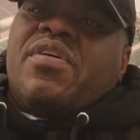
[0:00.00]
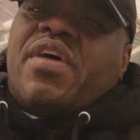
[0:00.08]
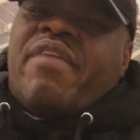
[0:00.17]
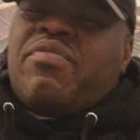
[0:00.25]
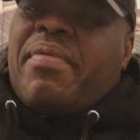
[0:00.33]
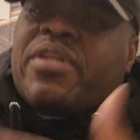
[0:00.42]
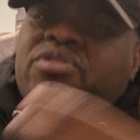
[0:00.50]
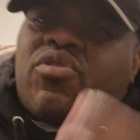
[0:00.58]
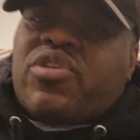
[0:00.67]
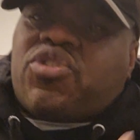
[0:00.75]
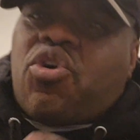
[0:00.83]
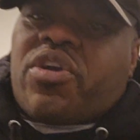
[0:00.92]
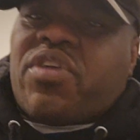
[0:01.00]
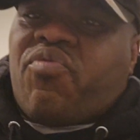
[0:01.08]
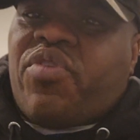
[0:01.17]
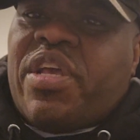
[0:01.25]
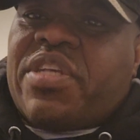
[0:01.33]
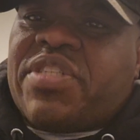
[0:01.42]
Everybody's only talking
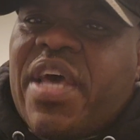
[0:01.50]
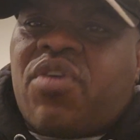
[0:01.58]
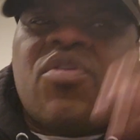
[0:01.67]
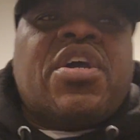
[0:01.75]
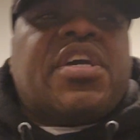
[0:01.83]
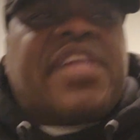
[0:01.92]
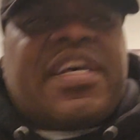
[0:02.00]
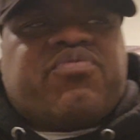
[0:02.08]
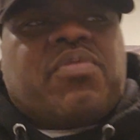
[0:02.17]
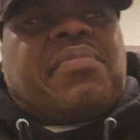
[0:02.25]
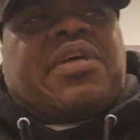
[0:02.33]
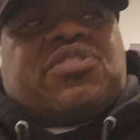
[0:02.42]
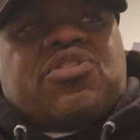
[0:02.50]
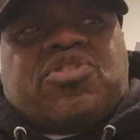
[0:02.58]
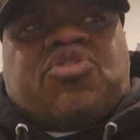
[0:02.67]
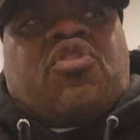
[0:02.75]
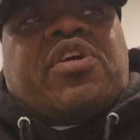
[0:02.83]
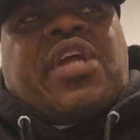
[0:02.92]
rings now because that's what makes the
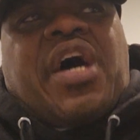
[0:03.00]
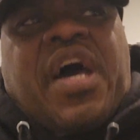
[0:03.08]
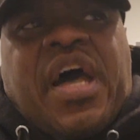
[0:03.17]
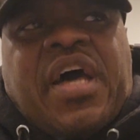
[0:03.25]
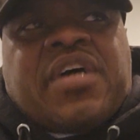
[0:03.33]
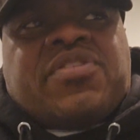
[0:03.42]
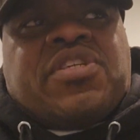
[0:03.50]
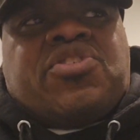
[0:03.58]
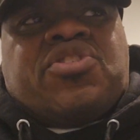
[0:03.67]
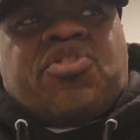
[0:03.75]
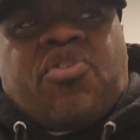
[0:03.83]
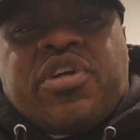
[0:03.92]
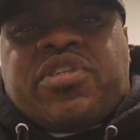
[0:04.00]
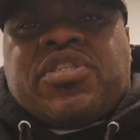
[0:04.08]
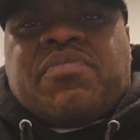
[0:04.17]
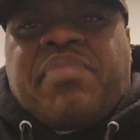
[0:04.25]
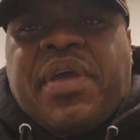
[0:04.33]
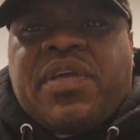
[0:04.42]
Jordan
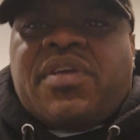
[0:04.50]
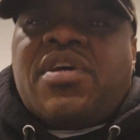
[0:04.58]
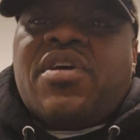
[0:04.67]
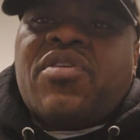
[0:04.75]
debate